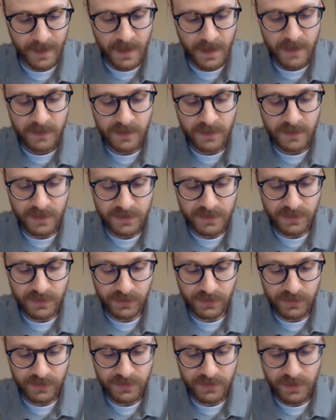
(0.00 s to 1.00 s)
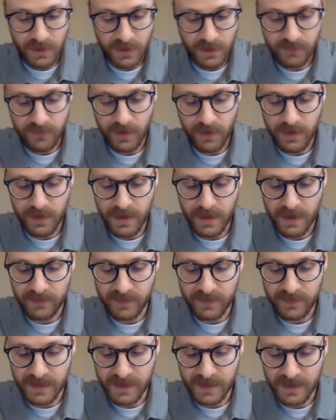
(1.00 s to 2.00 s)
Does Deleuze go far enough
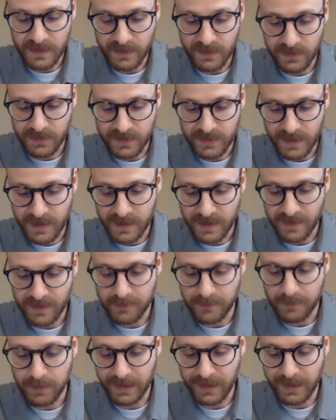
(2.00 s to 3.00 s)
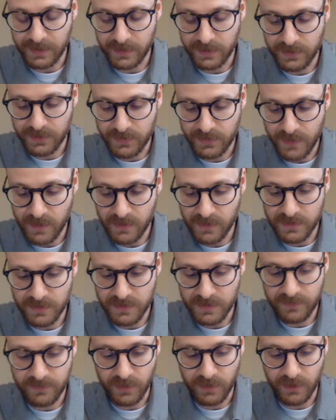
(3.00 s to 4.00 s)
in his understanding of political struggles
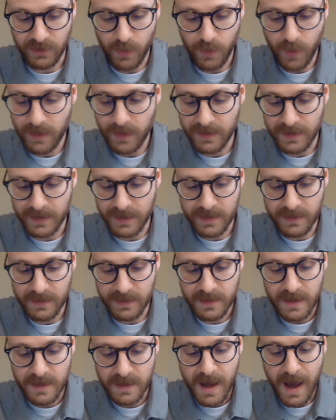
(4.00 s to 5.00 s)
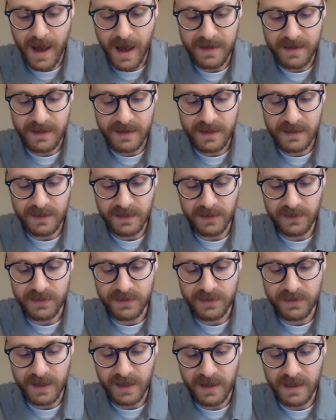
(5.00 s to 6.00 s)
for equality and in his
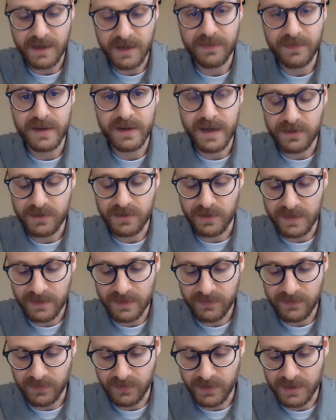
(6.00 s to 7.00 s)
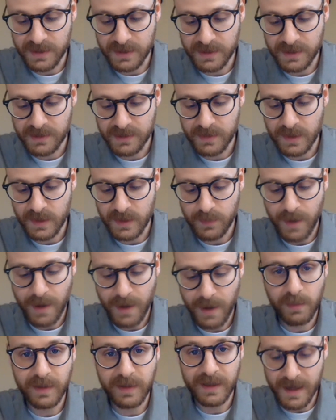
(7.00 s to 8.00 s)
understanding of the nature of difference?
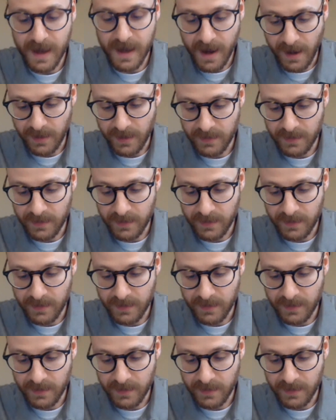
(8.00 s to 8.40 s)
Probably not.